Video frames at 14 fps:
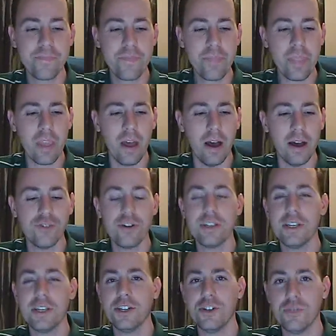address
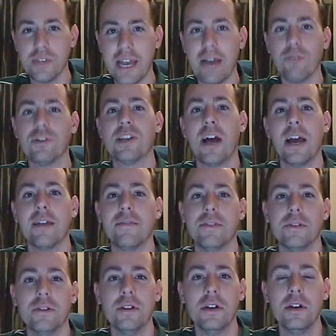issues outside of